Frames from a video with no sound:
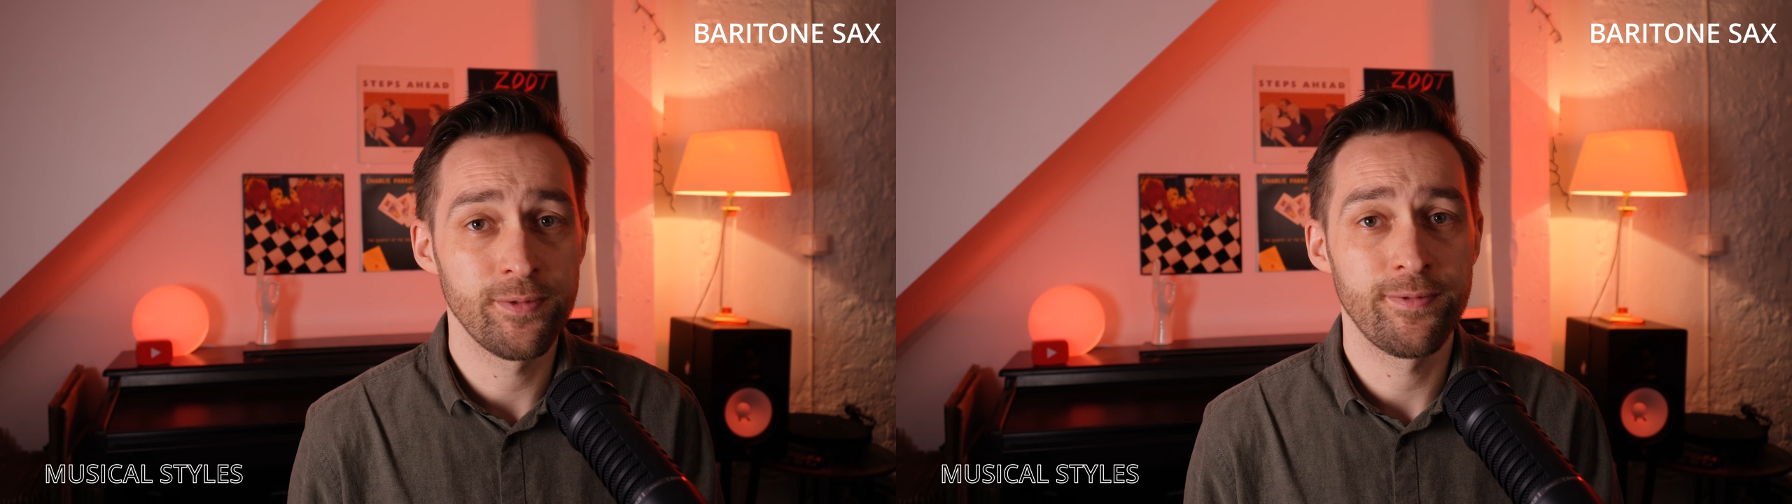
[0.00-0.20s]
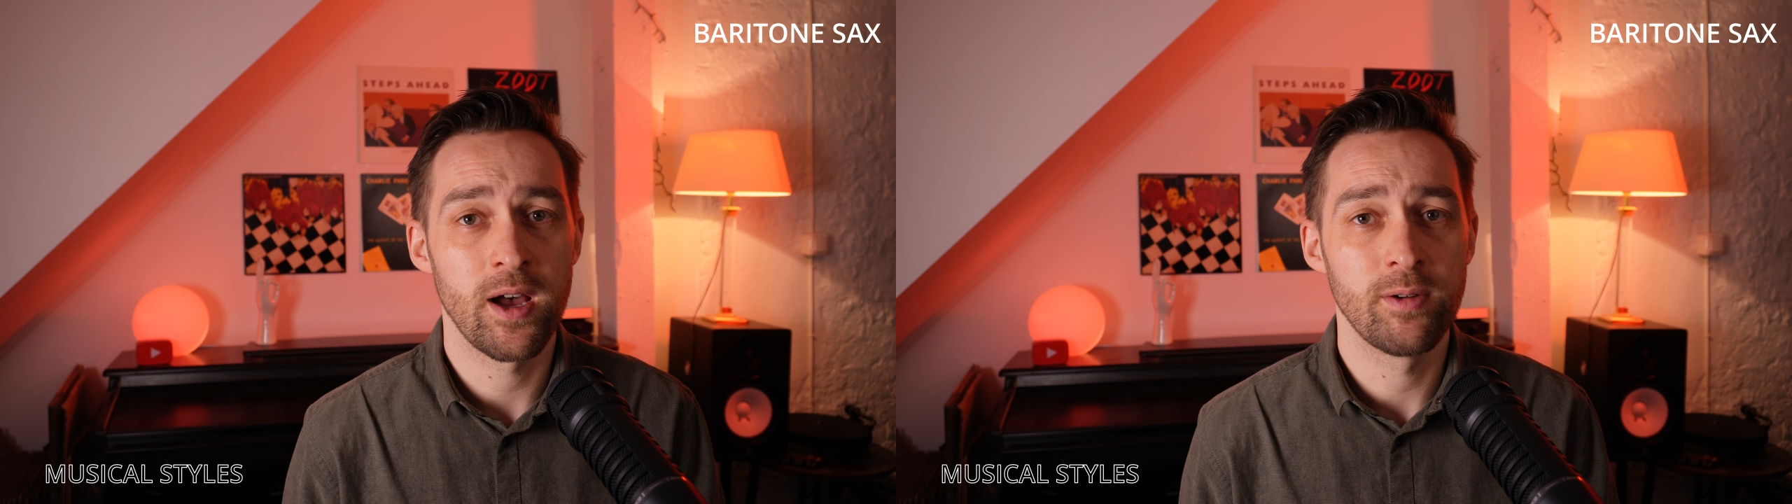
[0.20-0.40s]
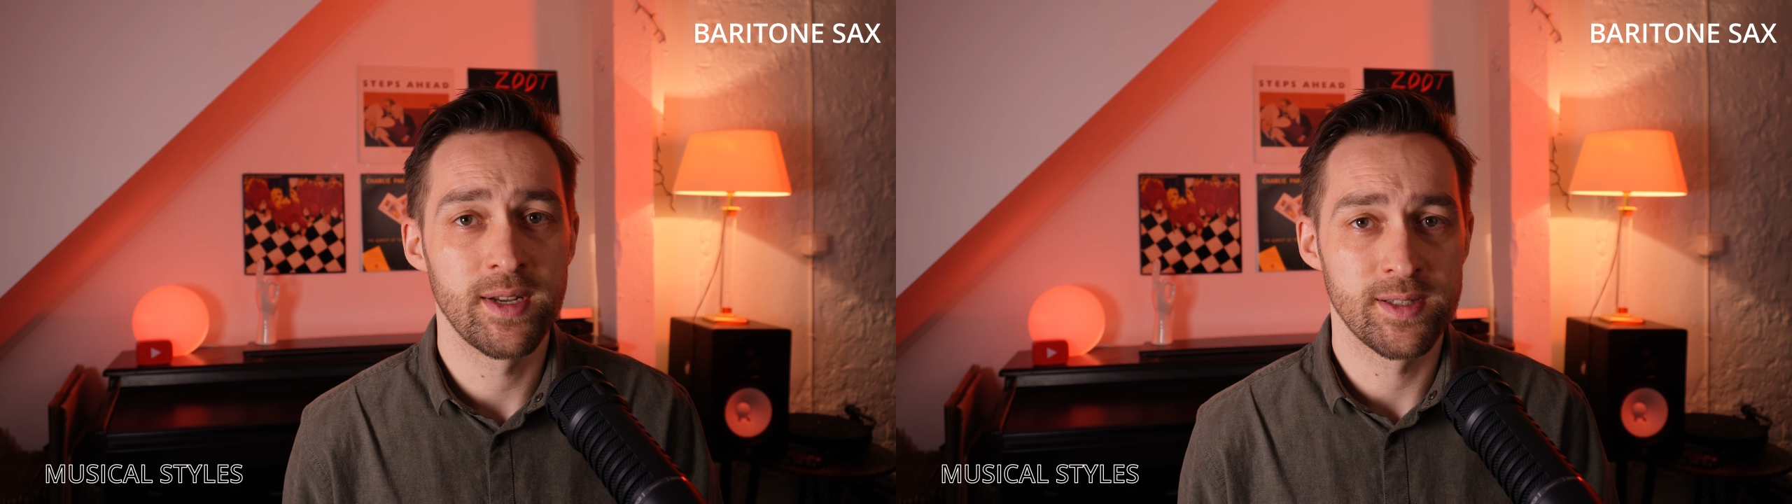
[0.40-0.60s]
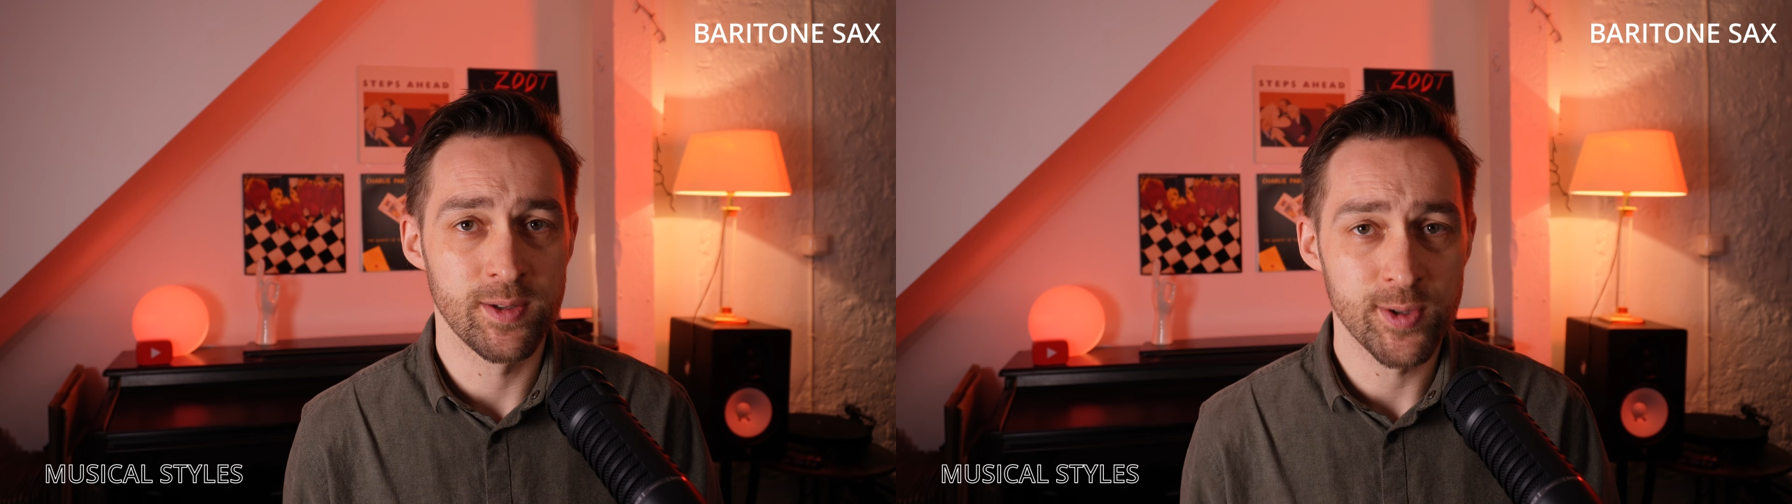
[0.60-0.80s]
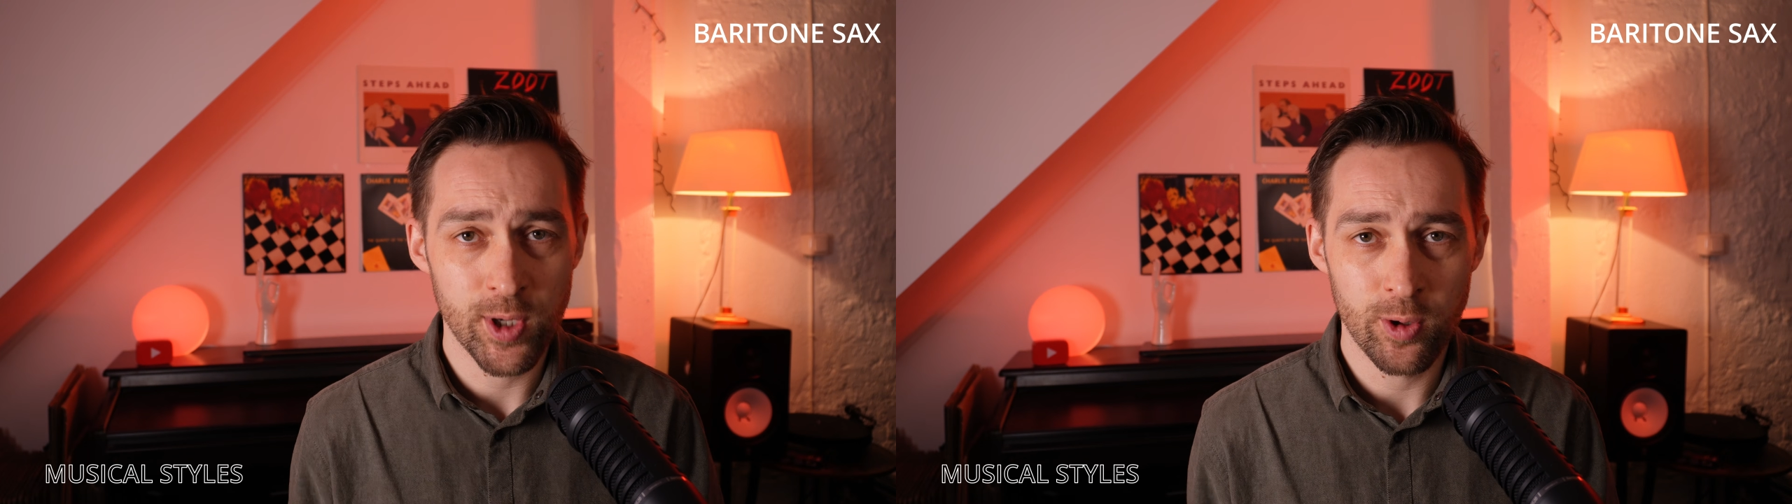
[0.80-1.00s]
found as a
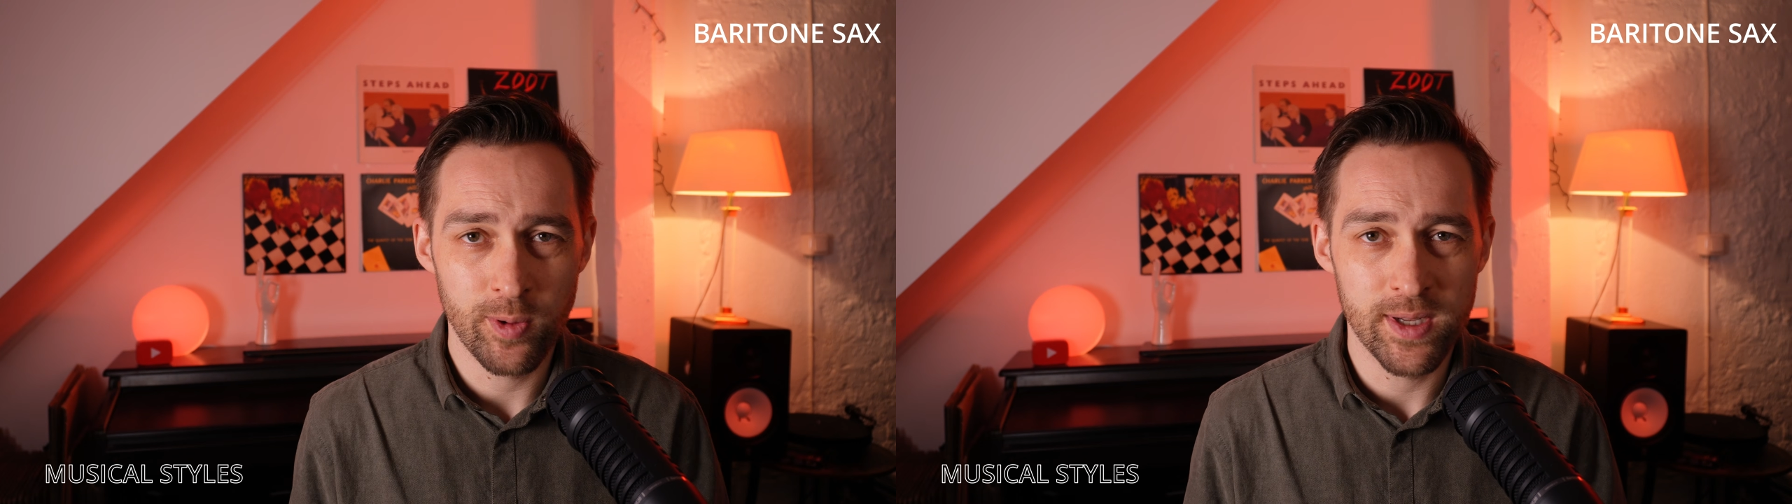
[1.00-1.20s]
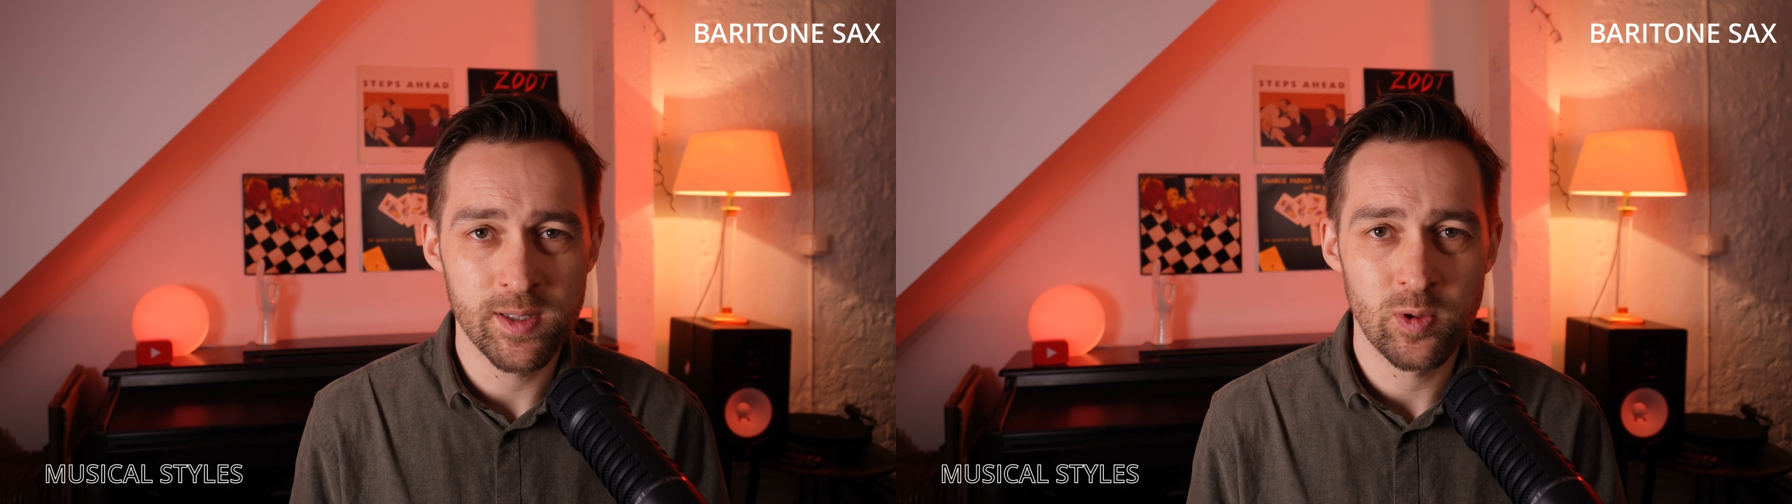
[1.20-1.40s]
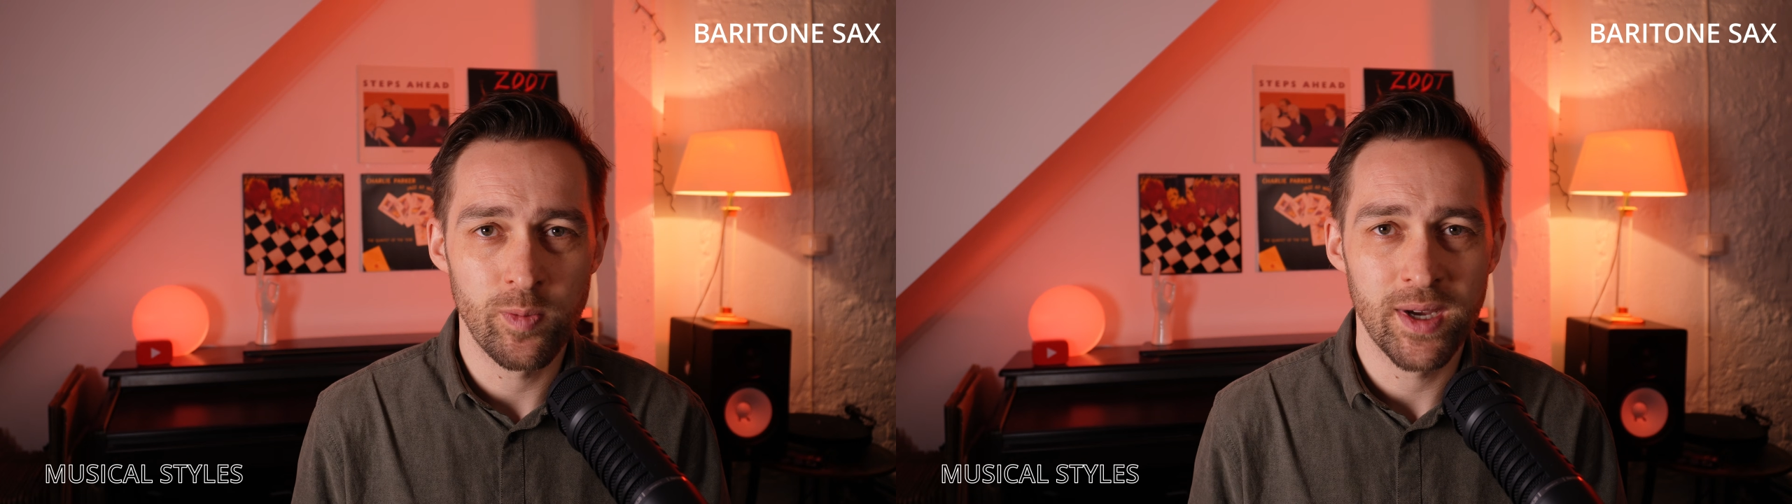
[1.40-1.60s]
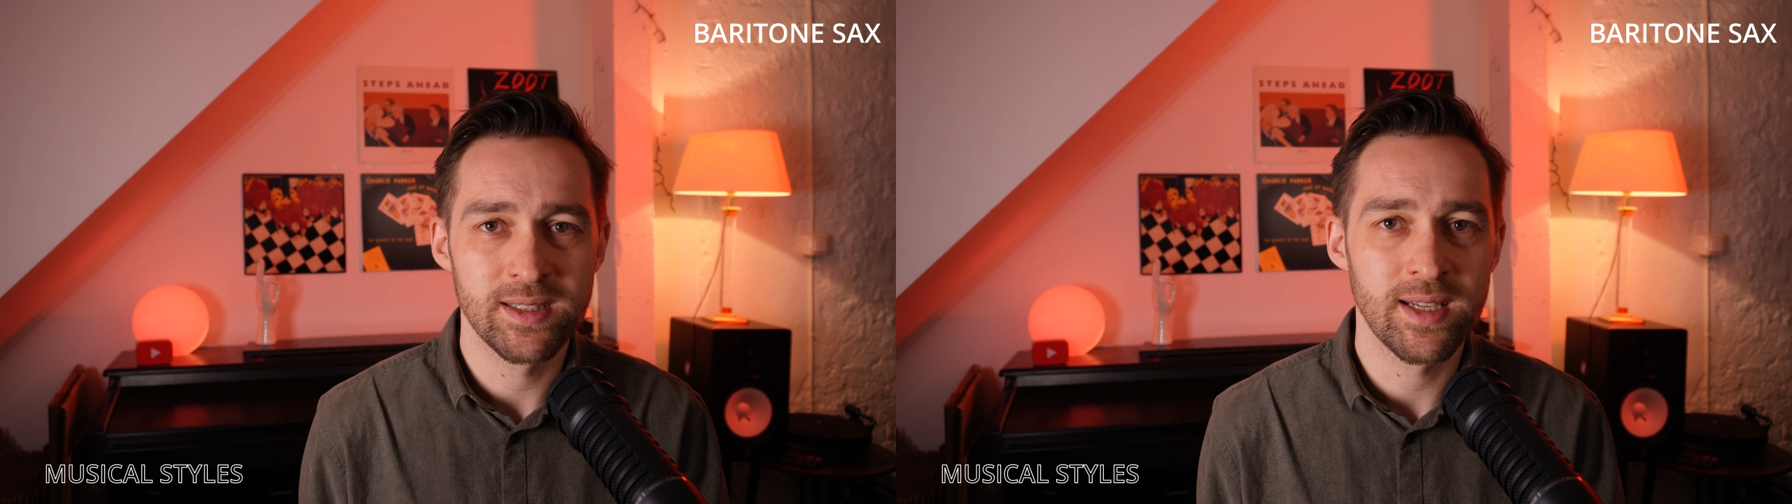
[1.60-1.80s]
solo instrument,